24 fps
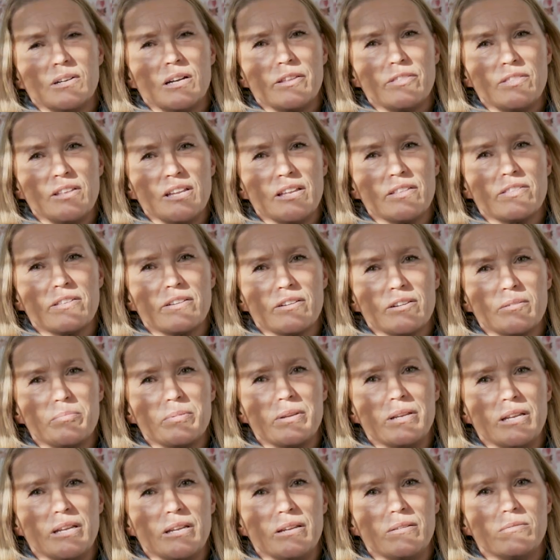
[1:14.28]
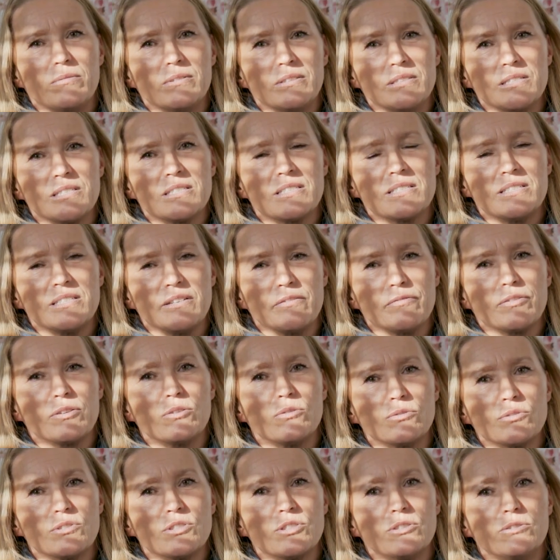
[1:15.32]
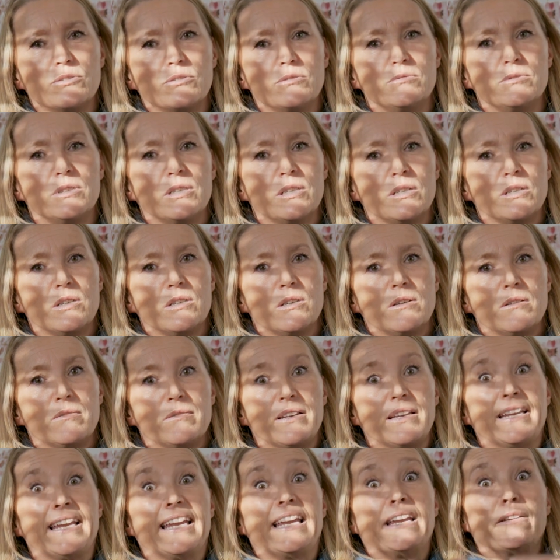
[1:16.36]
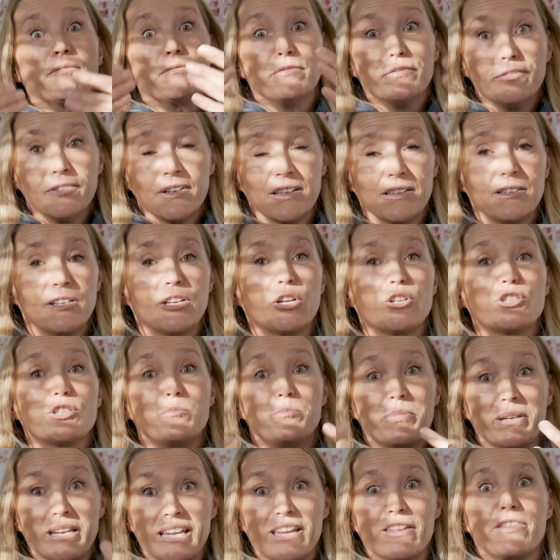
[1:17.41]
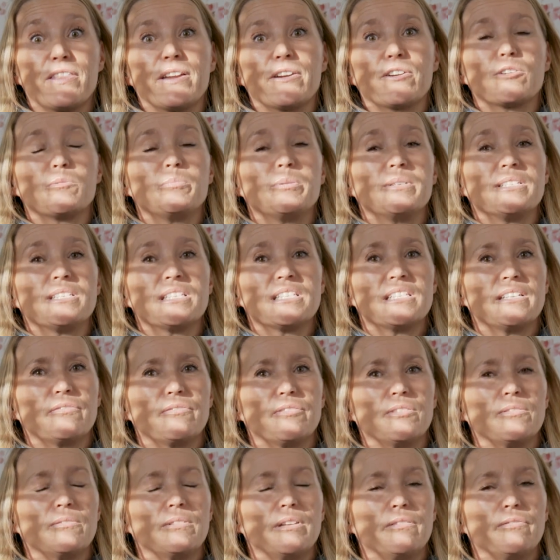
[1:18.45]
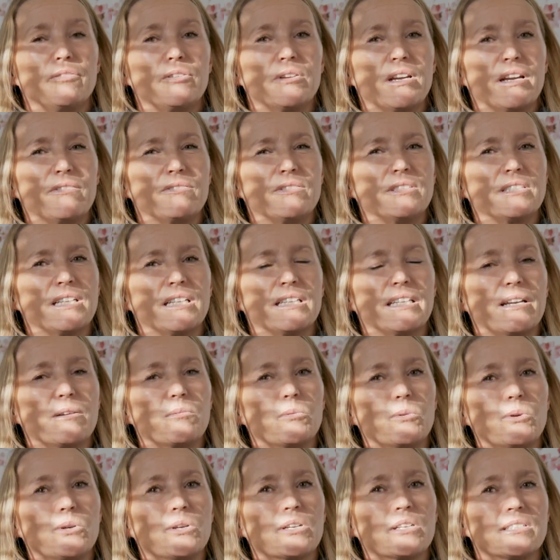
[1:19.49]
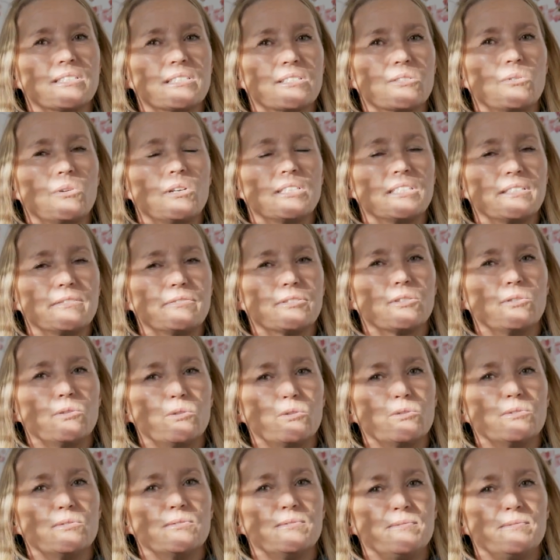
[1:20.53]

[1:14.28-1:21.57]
I think therapy is difficult to give, you know, to be a therapist. If you haven't done that work, it's quite difficult.